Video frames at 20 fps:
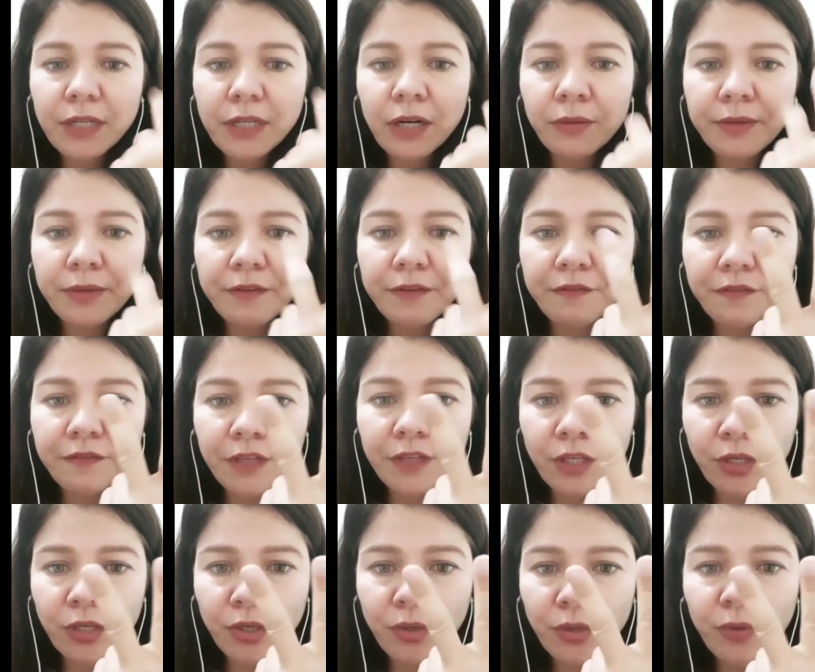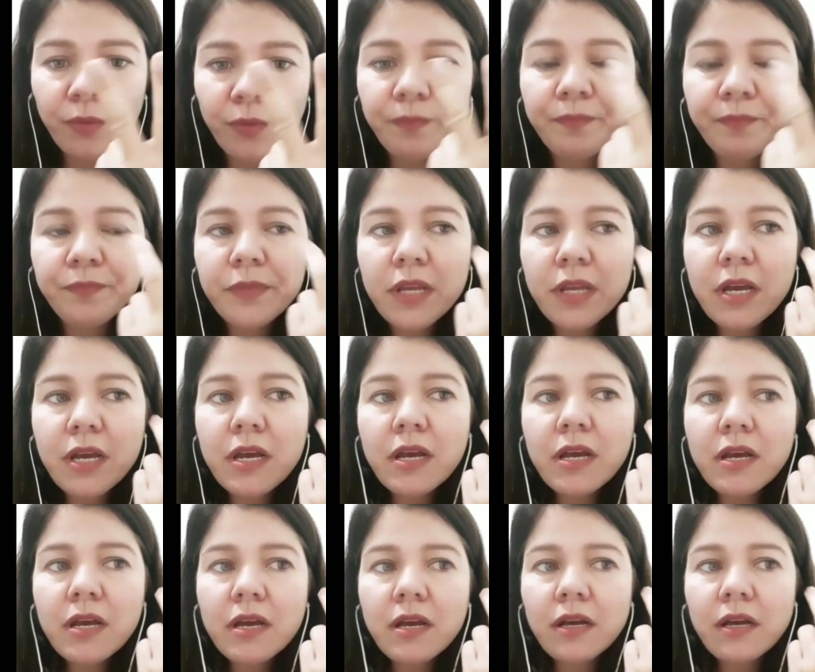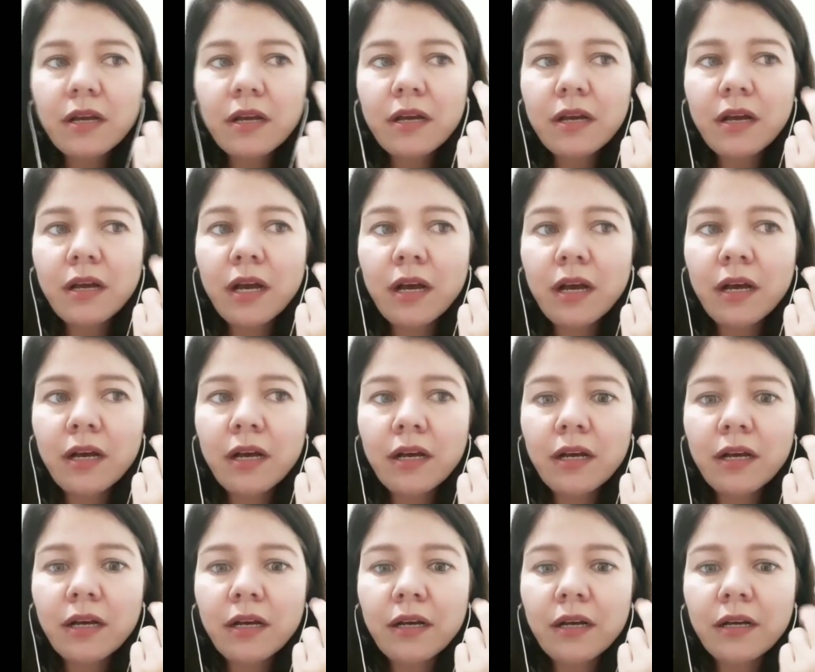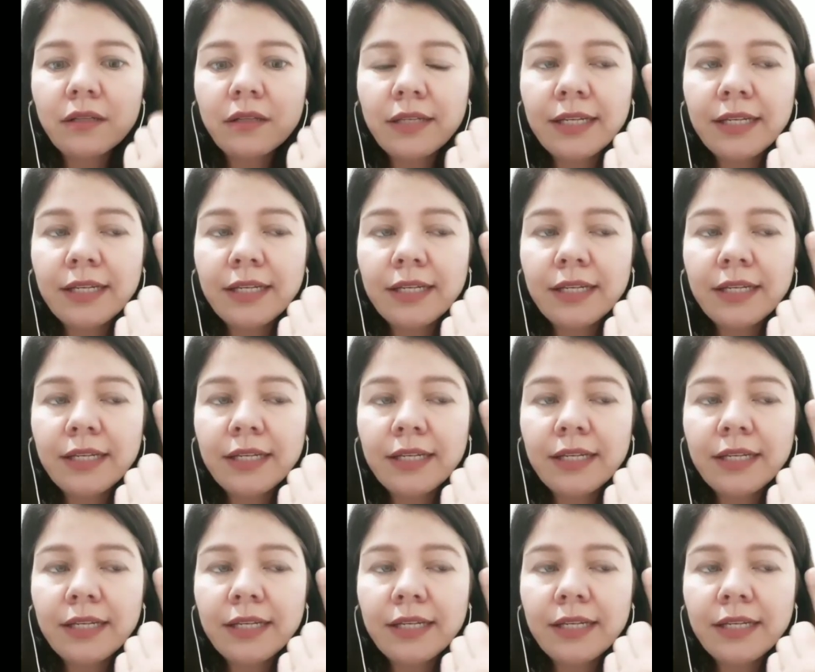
a review, a